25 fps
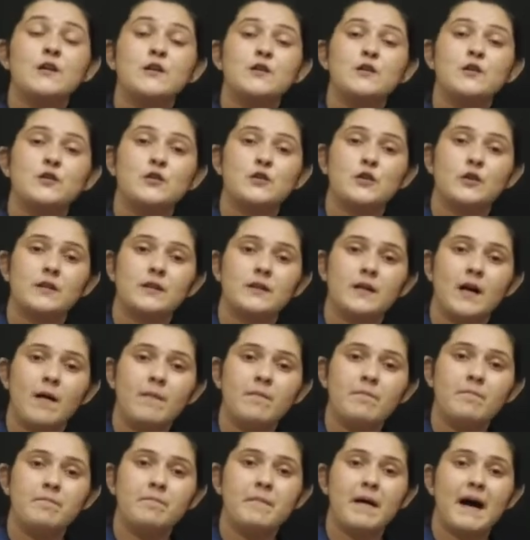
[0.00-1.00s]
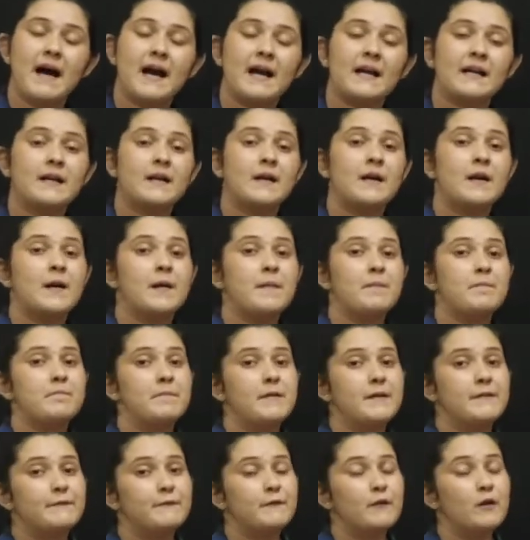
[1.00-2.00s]
you should come back
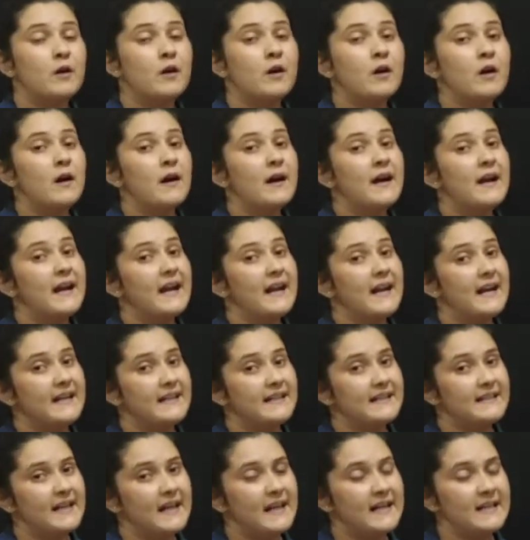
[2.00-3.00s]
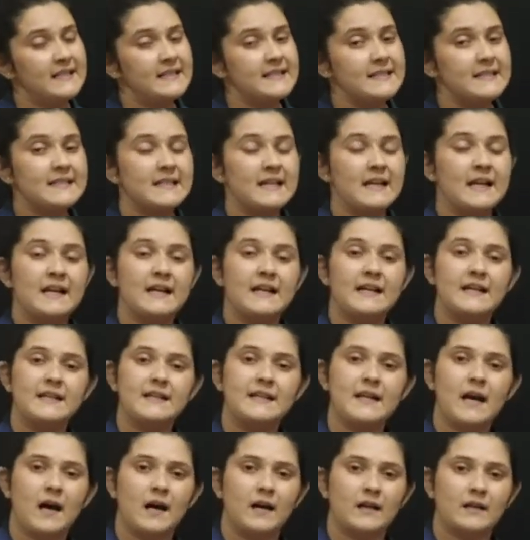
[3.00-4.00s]
before it gets
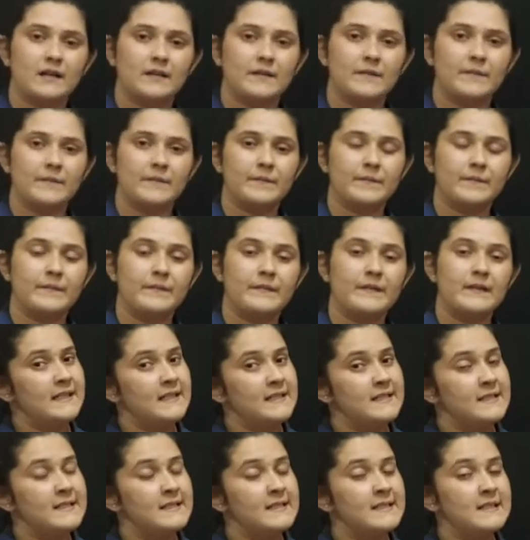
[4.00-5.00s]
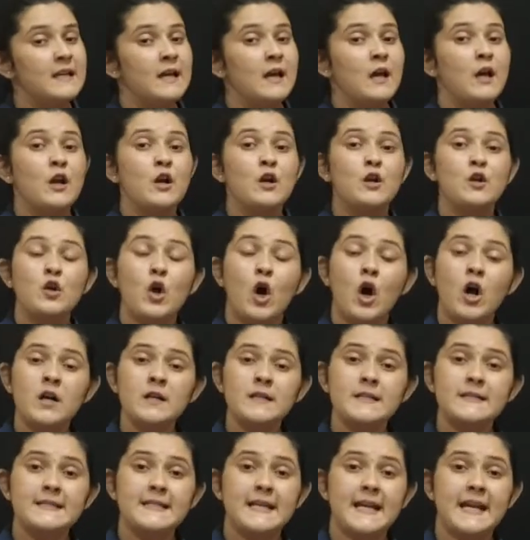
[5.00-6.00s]
dark. It is
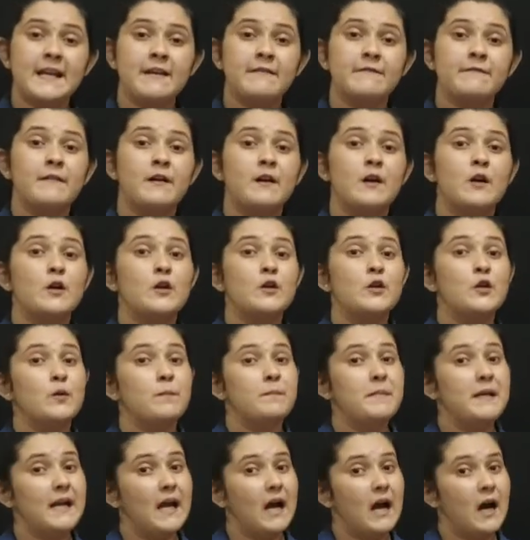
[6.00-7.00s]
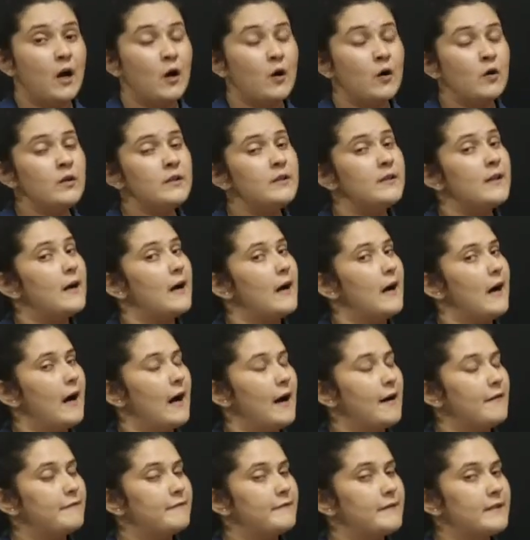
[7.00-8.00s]
not safe to be out
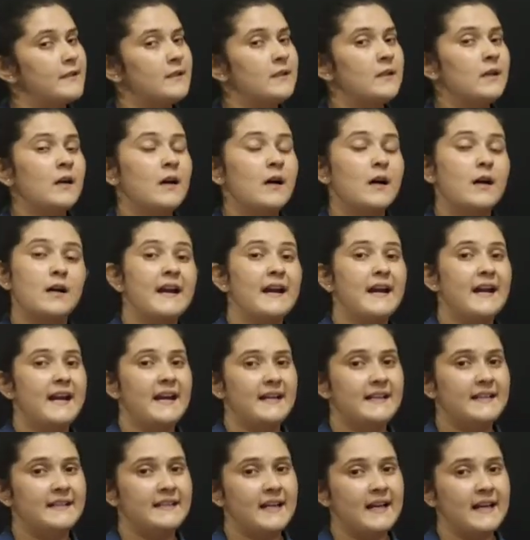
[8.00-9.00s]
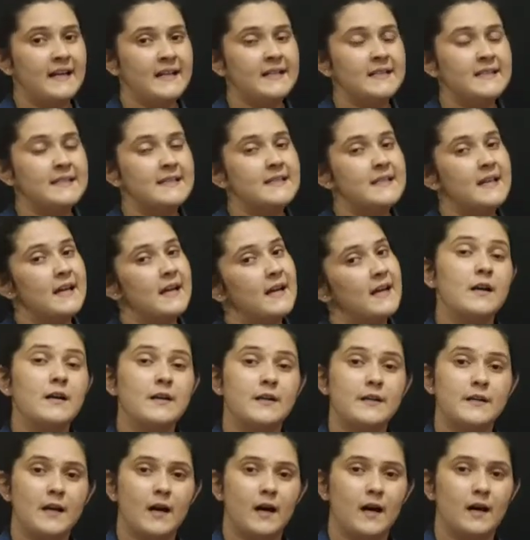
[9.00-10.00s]
after it gets
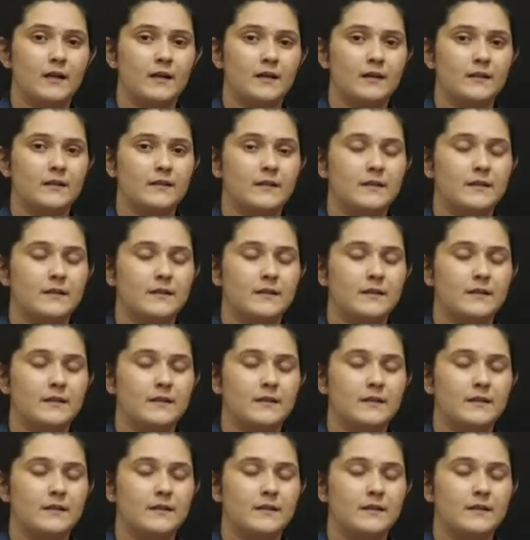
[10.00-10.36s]
dark.